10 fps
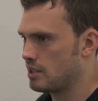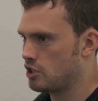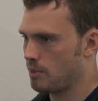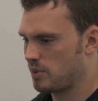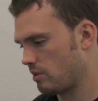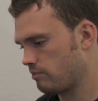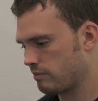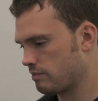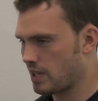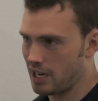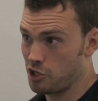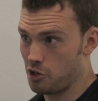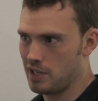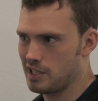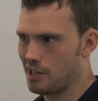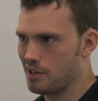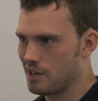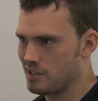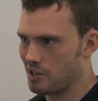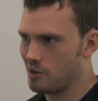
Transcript: The ships will kind of shoot at each other as they're